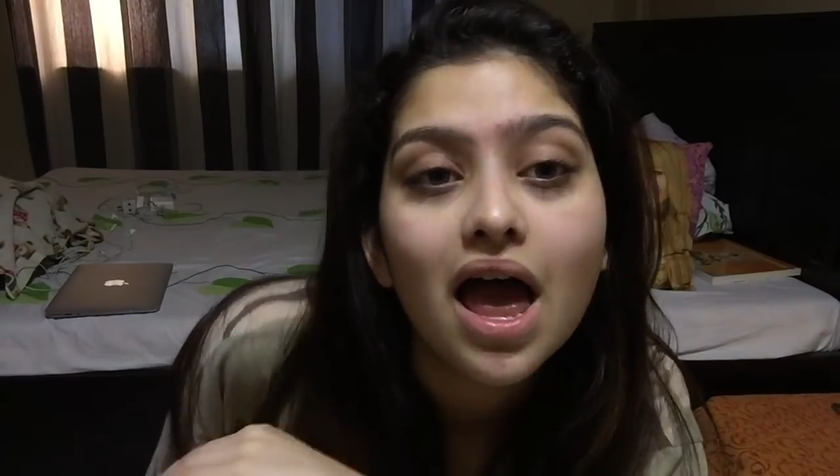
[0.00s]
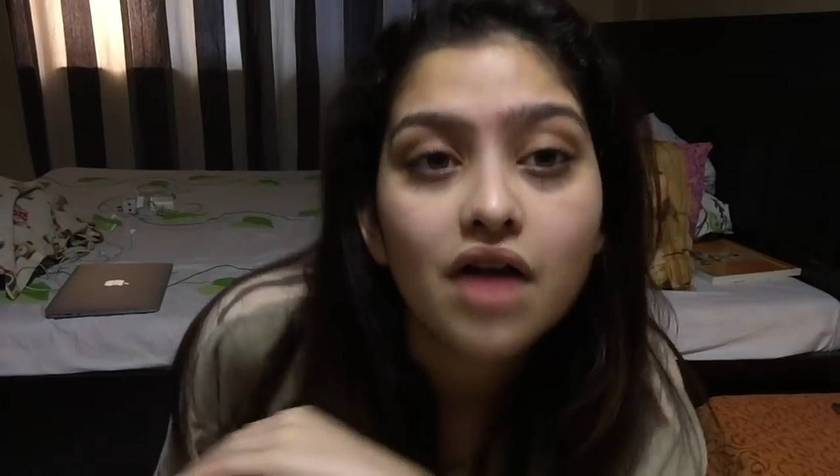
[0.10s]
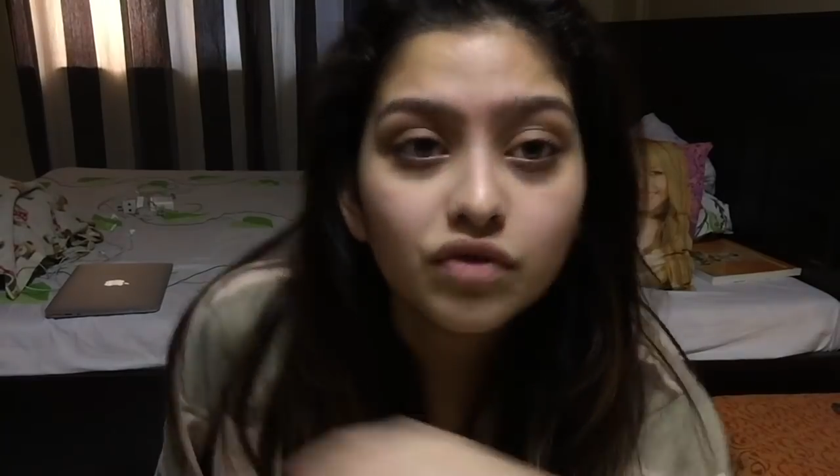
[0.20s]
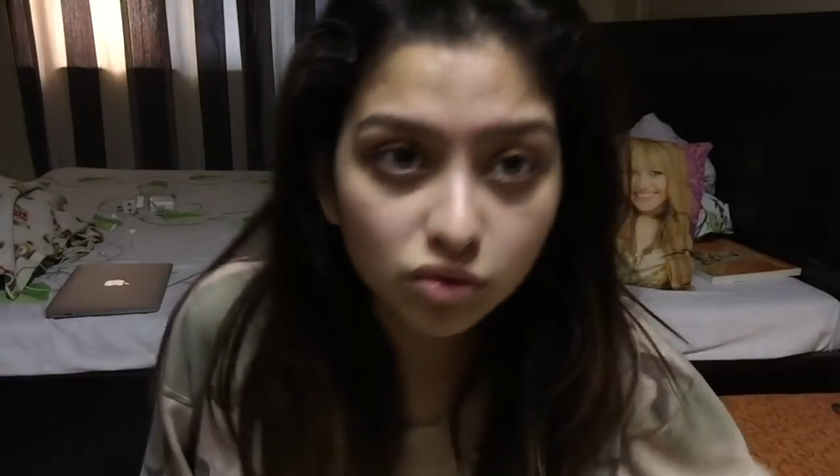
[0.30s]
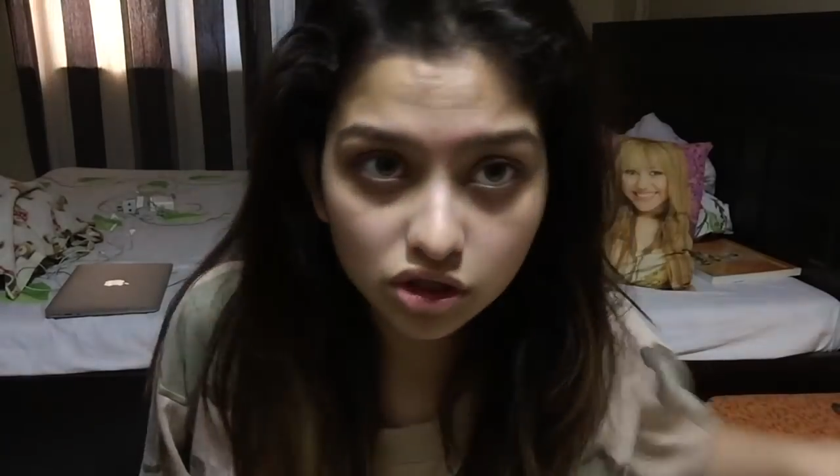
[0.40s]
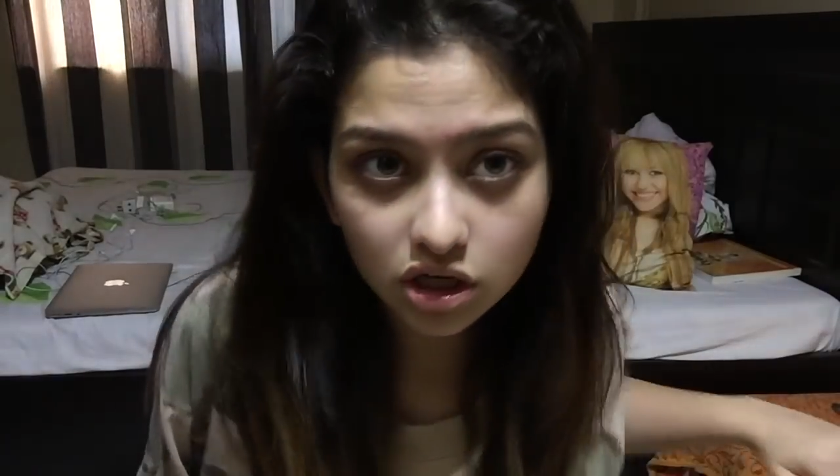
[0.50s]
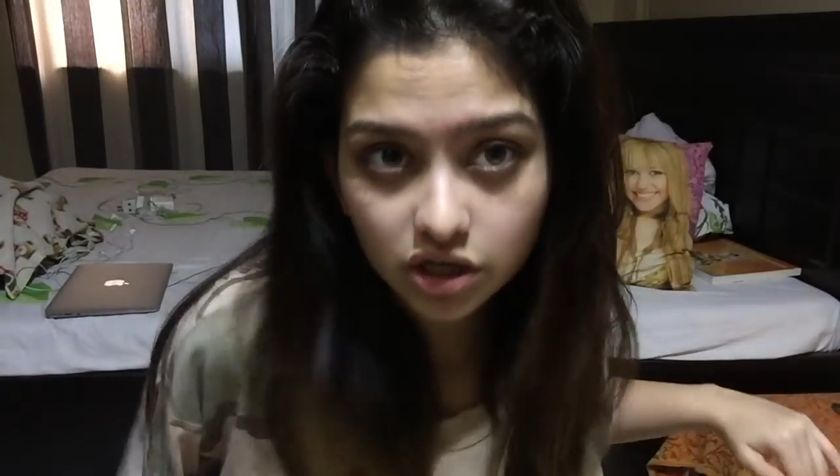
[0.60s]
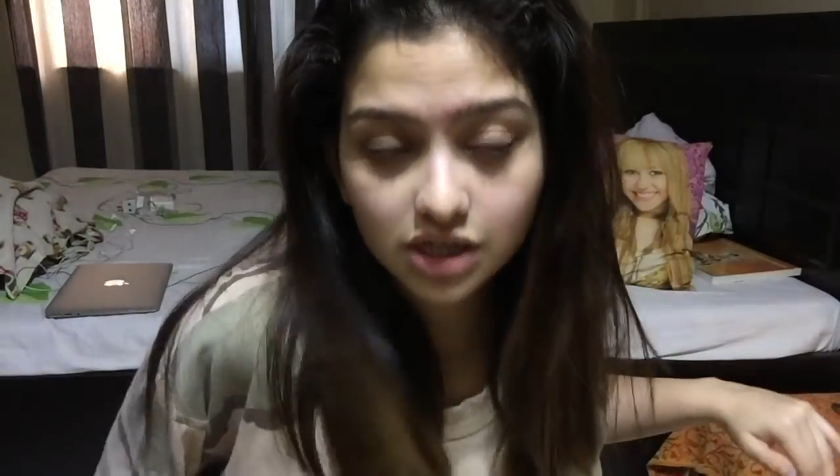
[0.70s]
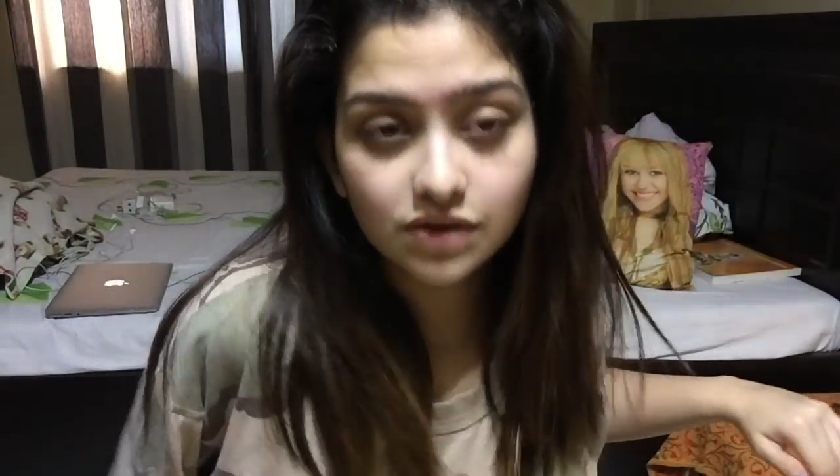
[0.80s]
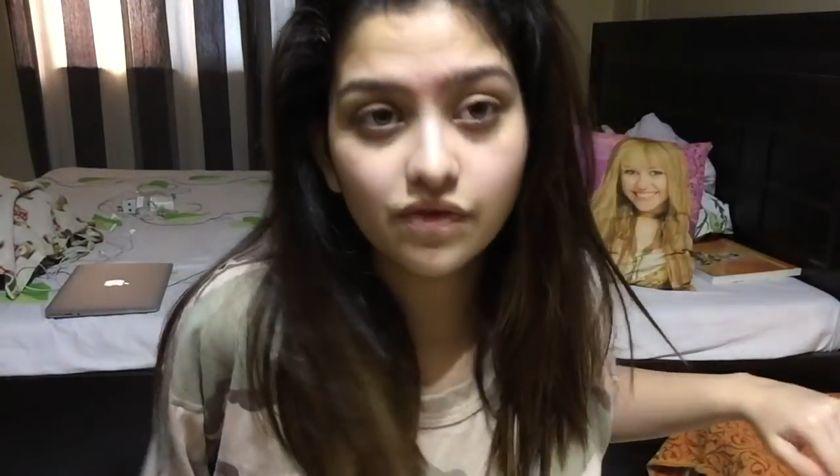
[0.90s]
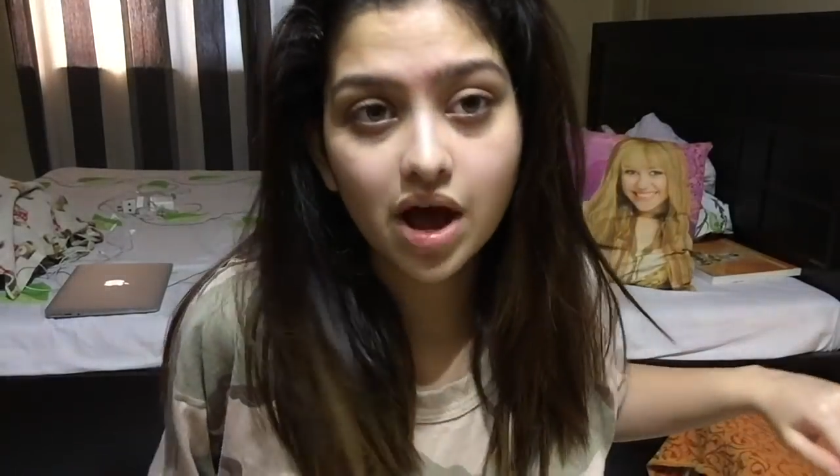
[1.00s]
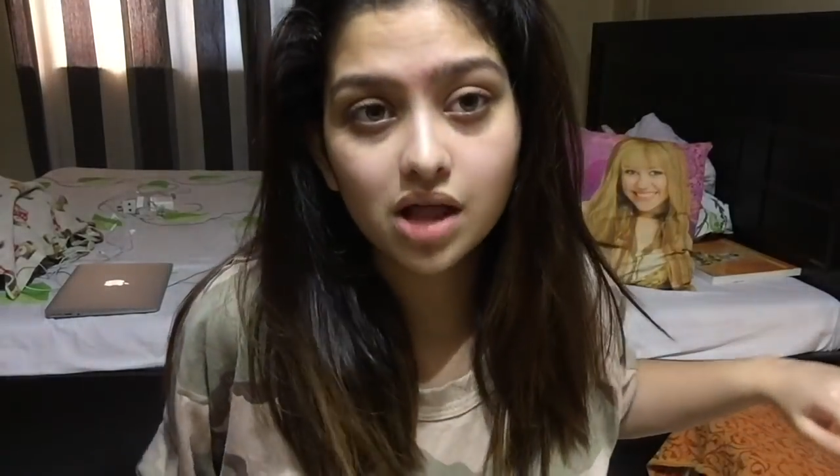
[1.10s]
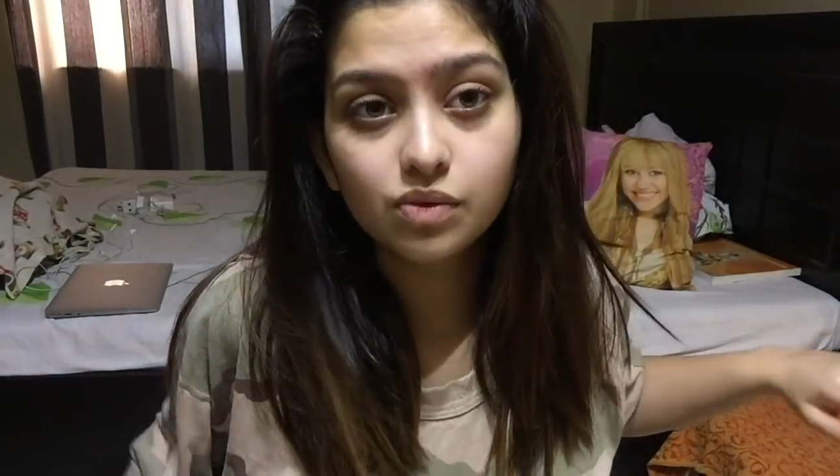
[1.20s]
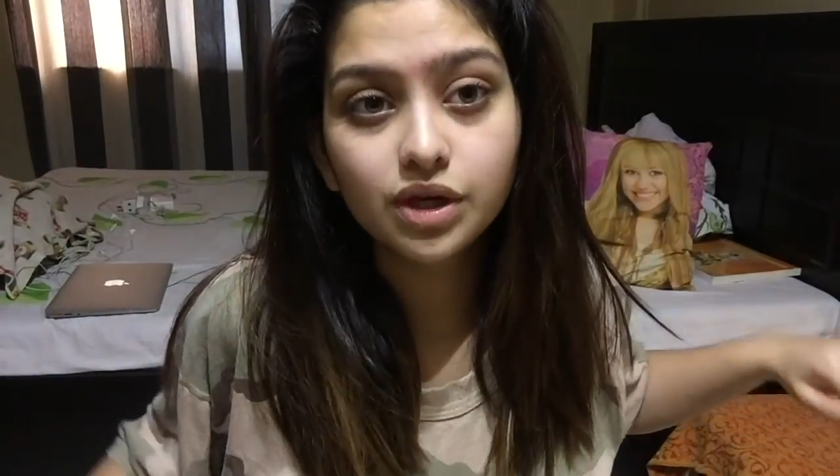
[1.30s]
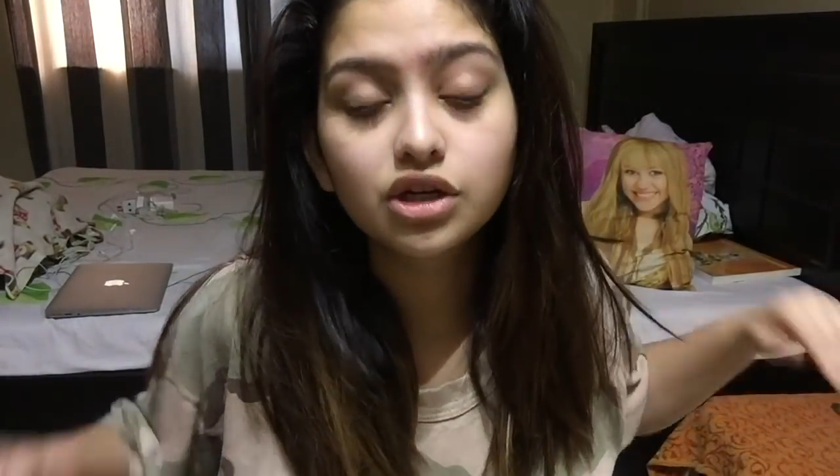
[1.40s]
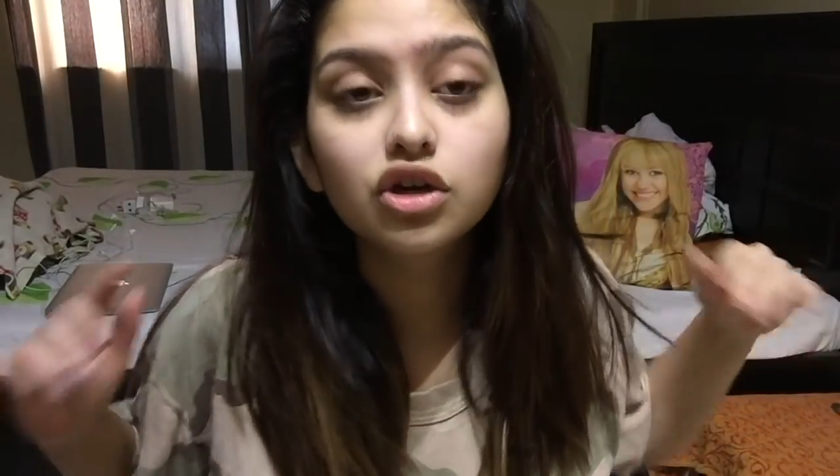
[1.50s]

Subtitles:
everyone's gonna dress up for Halloween